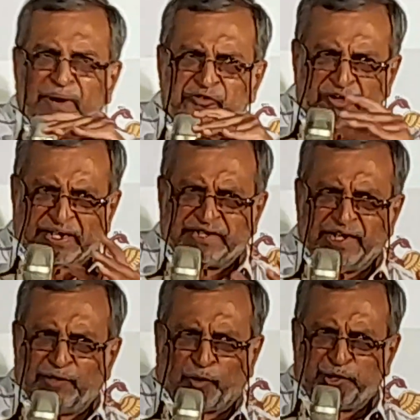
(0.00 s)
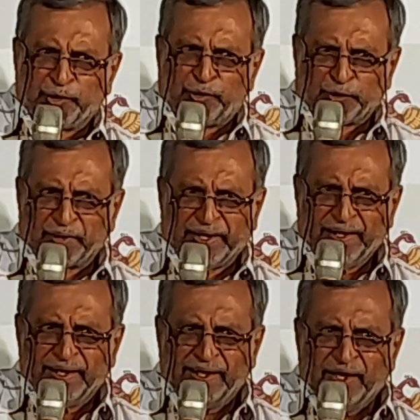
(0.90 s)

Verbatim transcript: perfection in what you do, right?